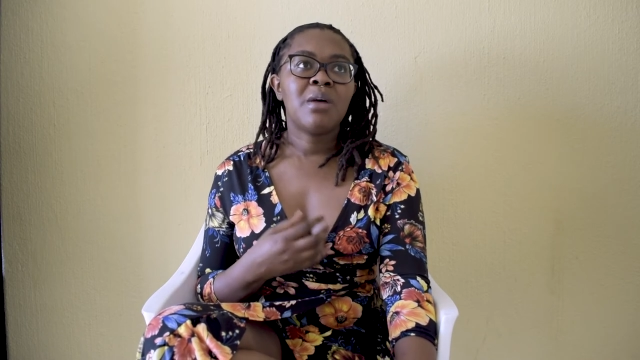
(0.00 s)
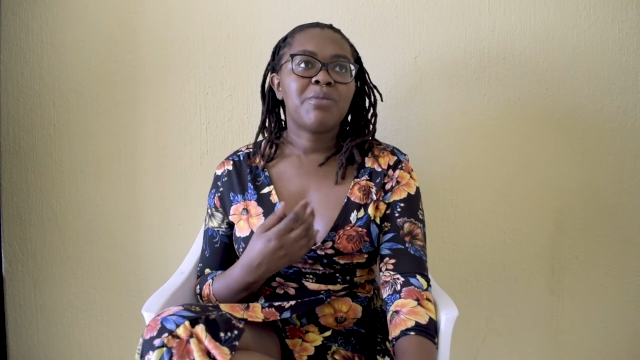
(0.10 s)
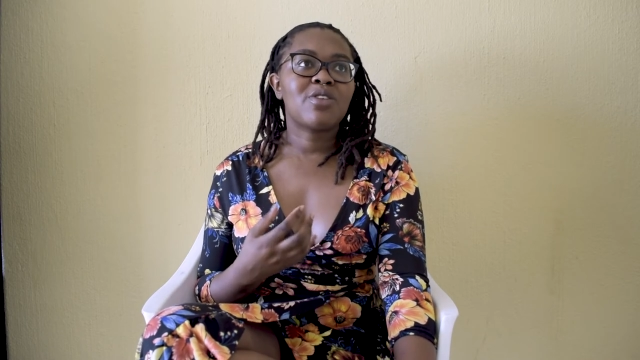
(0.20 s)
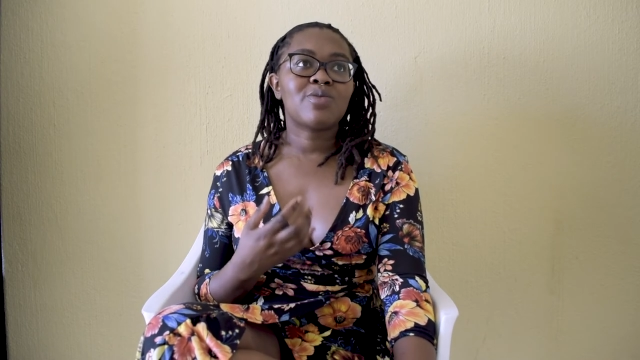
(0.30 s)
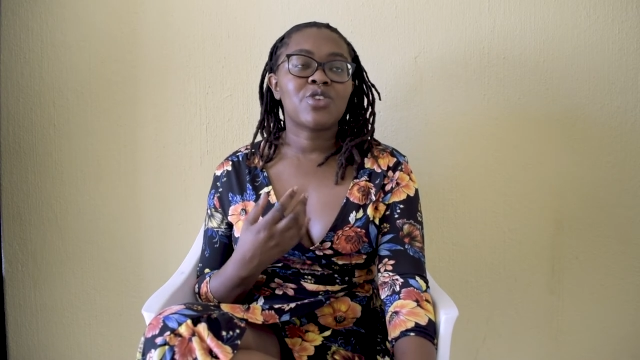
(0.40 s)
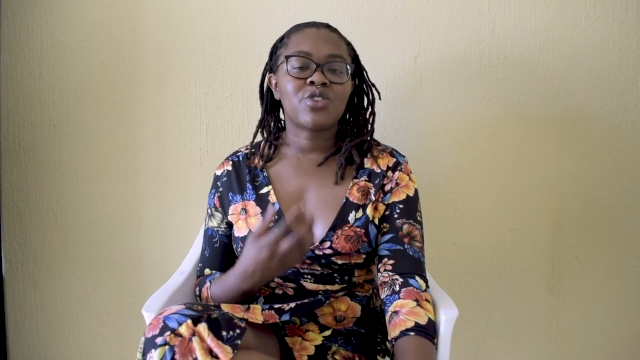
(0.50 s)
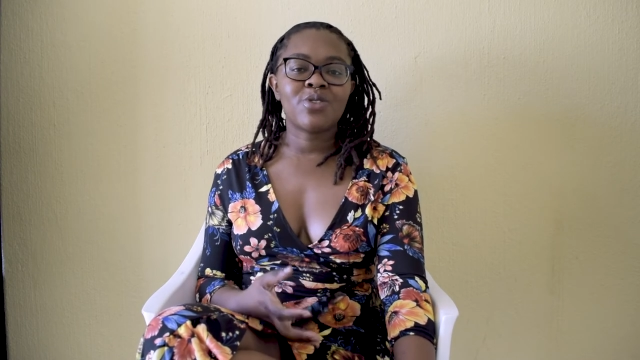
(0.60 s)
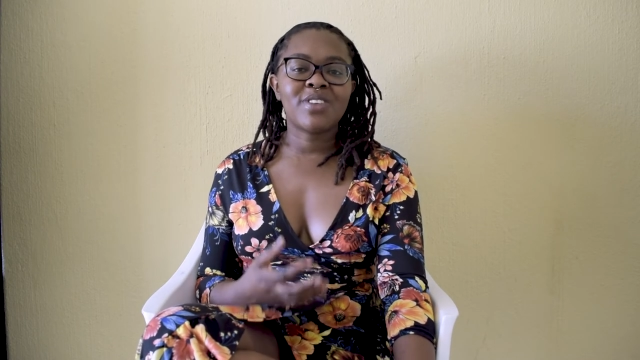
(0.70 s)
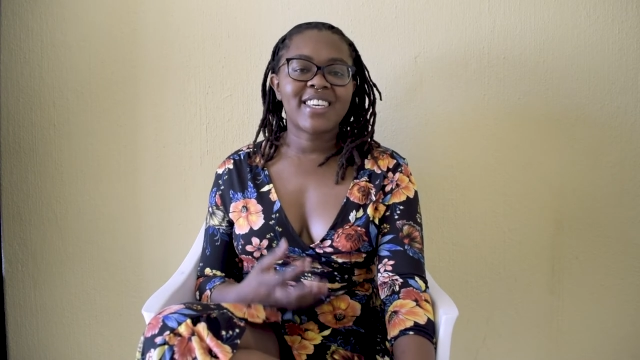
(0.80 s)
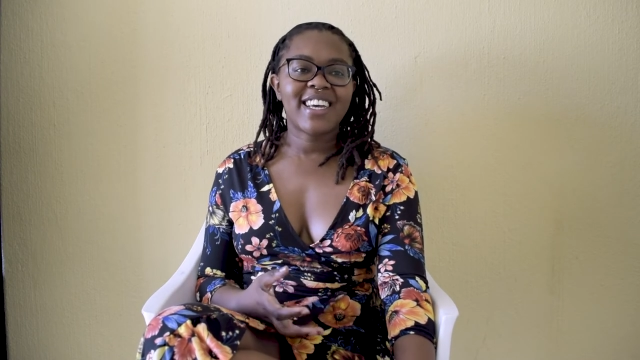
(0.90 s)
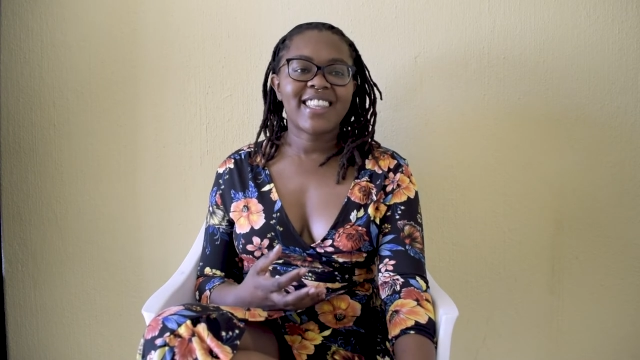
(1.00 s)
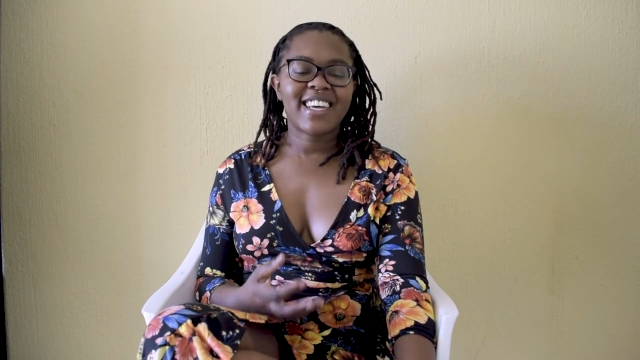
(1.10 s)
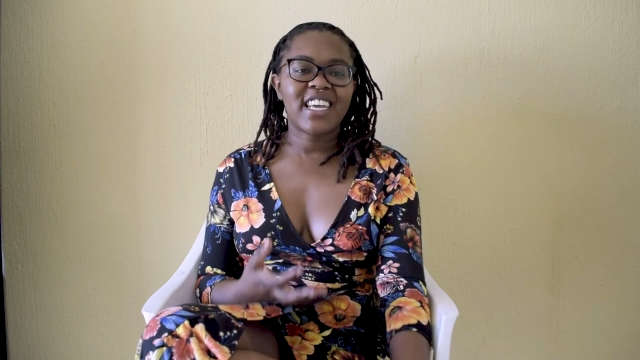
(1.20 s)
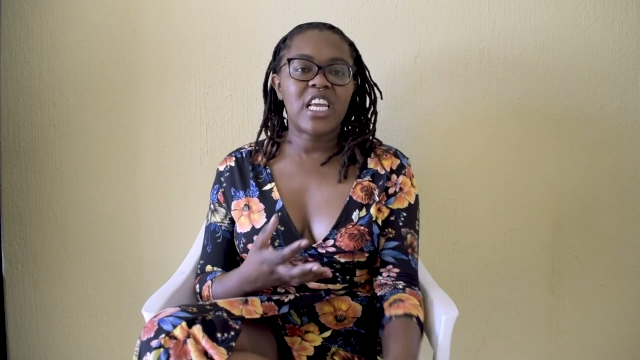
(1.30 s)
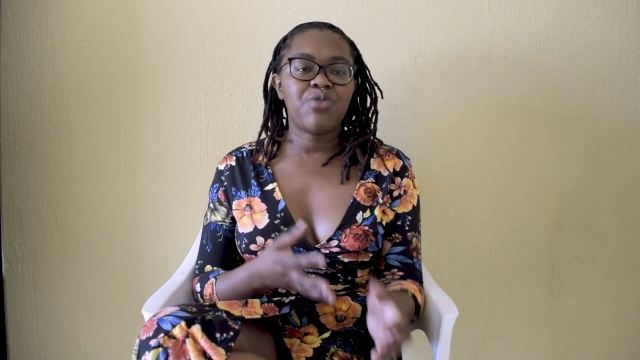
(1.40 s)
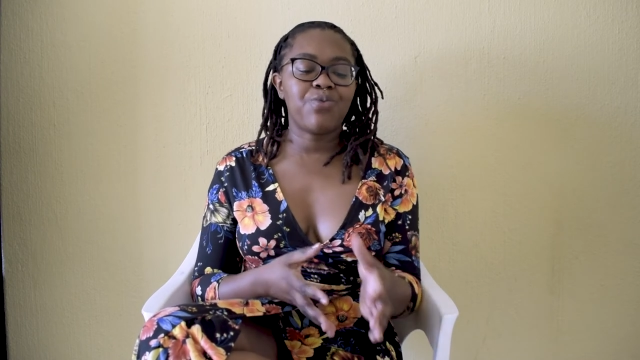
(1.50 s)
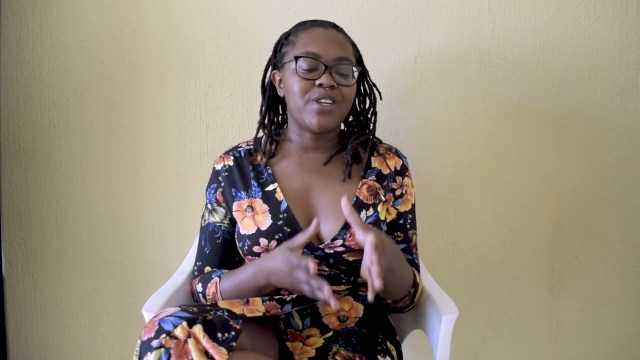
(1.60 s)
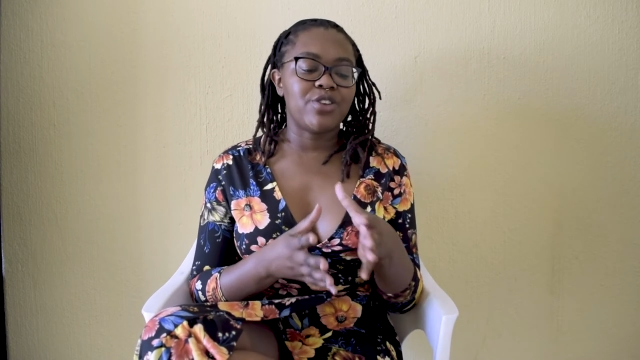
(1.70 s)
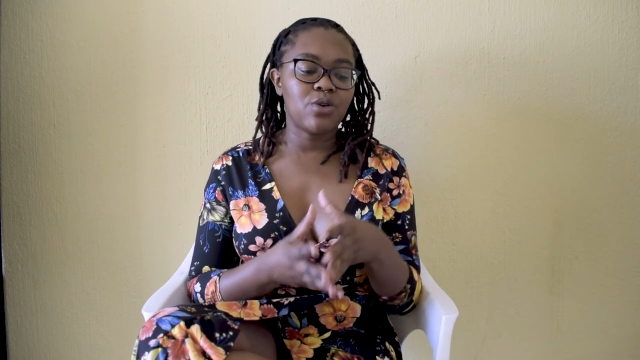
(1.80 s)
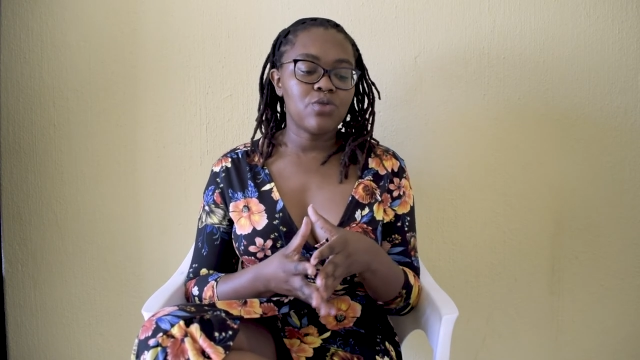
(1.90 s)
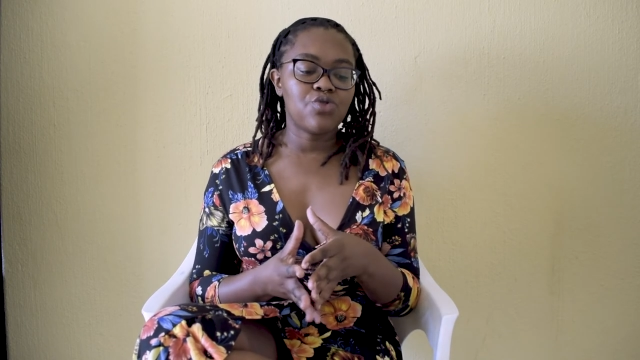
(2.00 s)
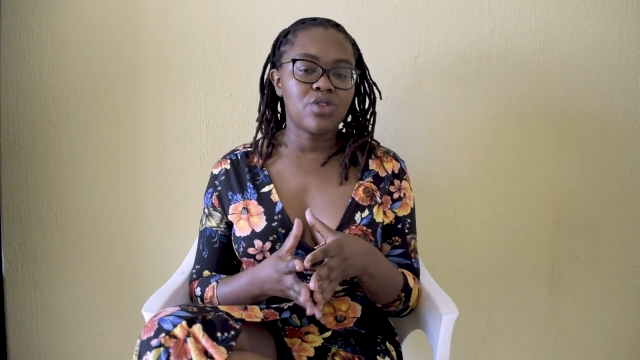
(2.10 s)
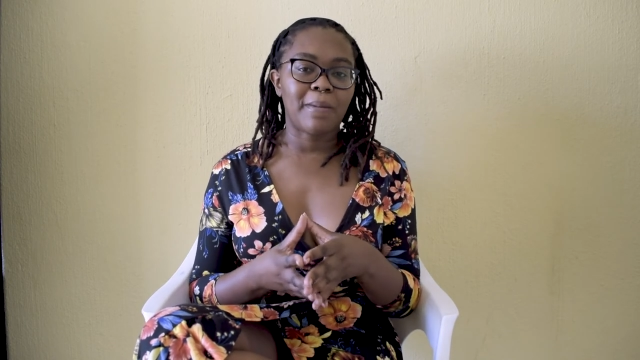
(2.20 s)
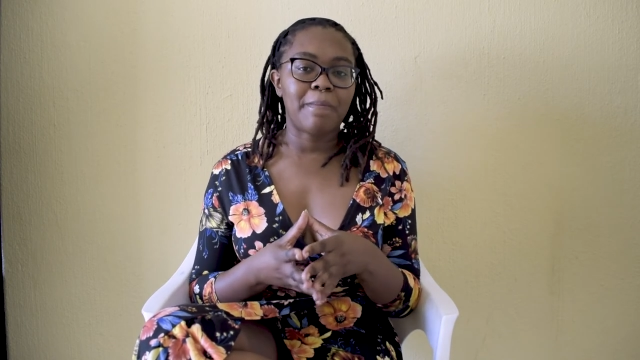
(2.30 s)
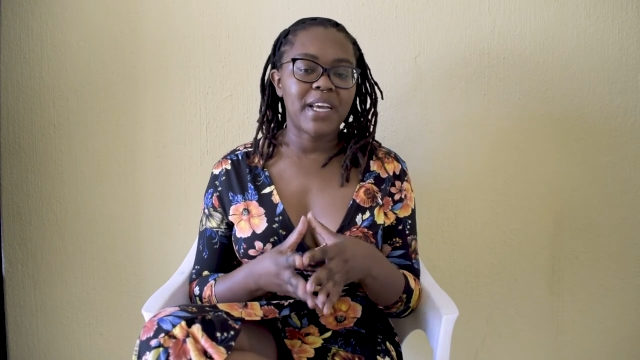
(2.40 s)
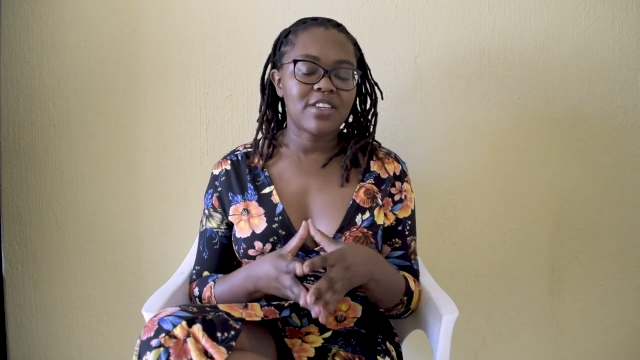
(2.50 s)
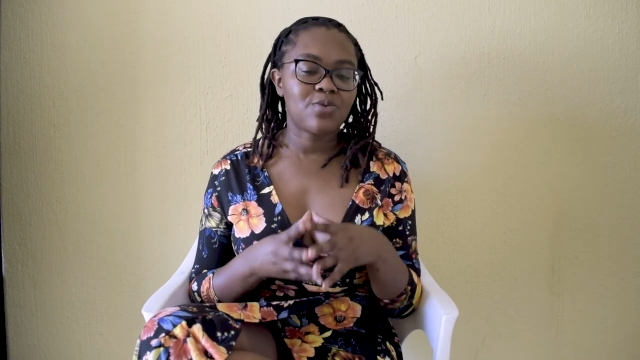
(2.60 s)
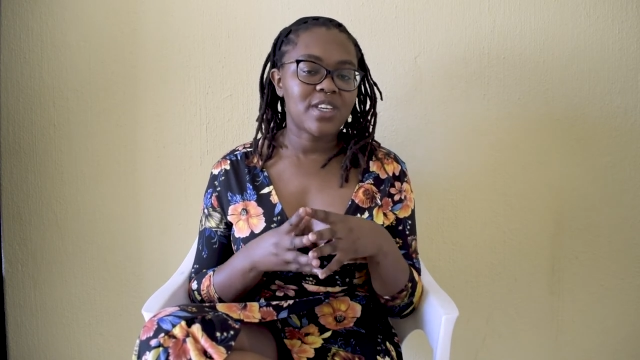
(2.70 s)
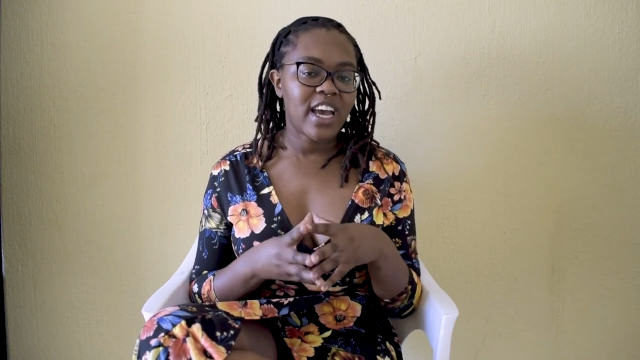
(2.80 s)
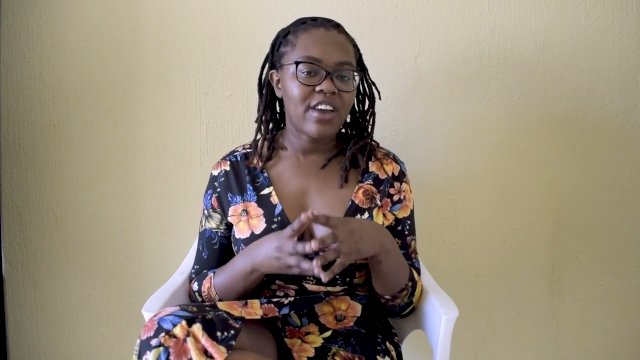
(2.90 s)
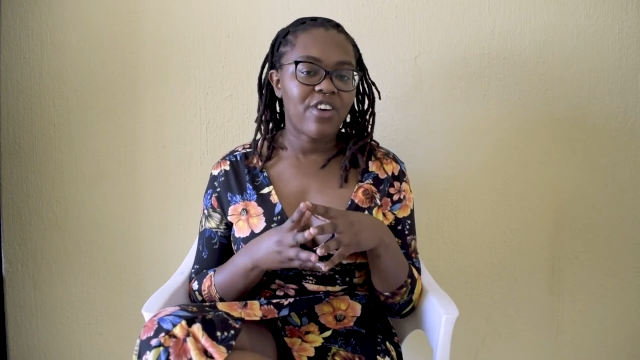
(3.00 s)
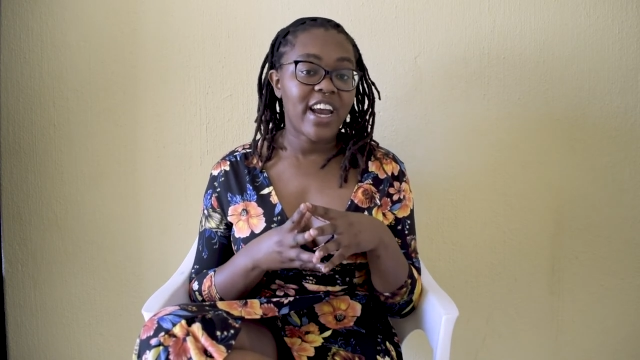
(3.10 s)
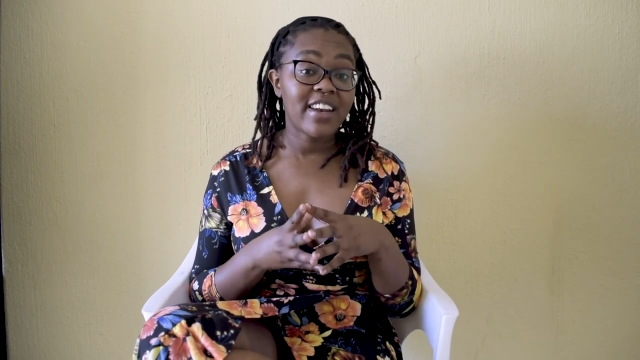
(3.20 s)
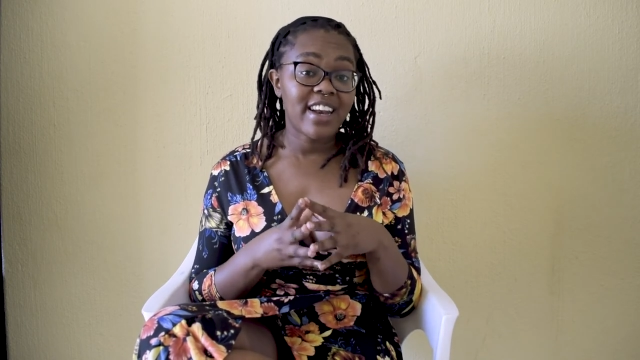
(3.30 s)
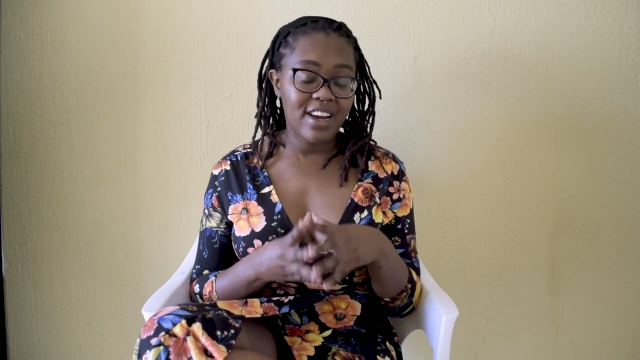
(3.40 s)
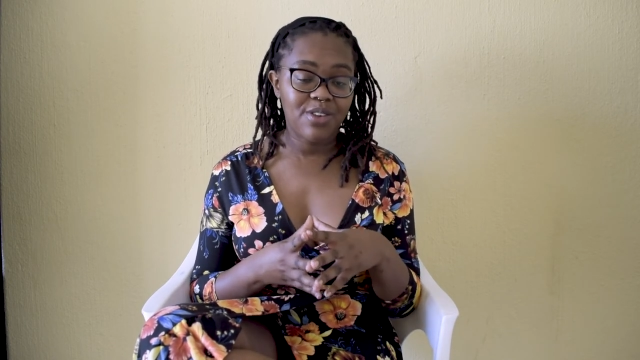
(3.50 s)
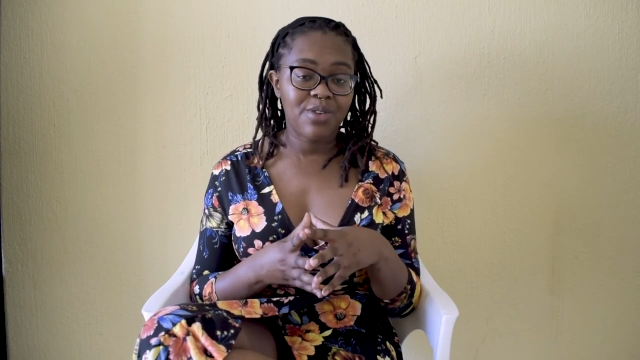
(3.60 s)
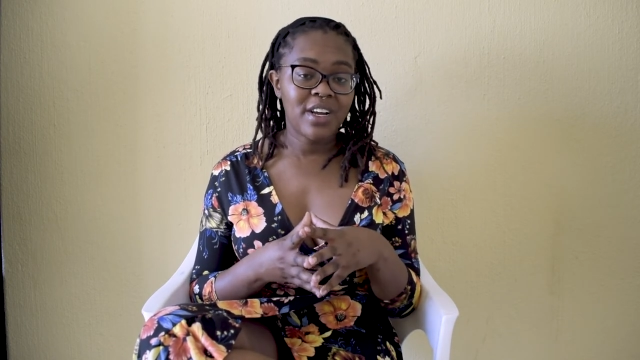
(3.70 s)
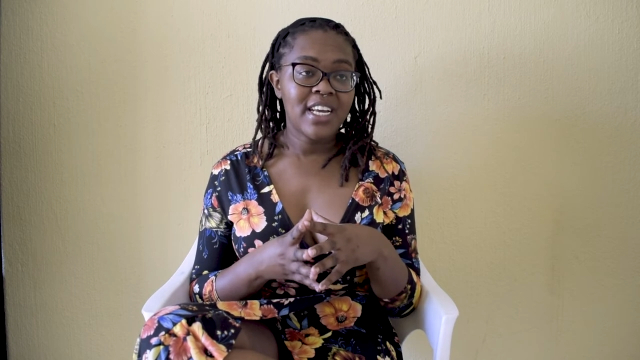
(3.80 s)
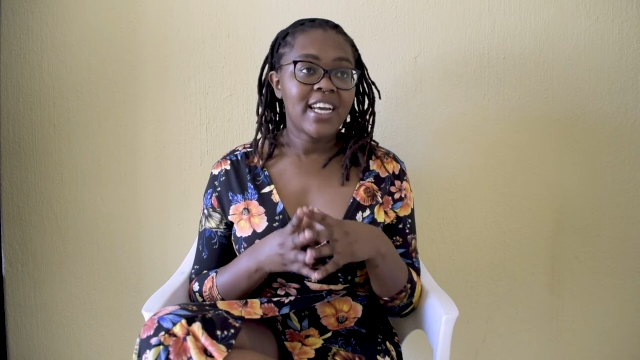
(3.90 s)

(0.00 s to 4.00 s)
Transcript: Because we're so scared that if we don't do the best we can right now,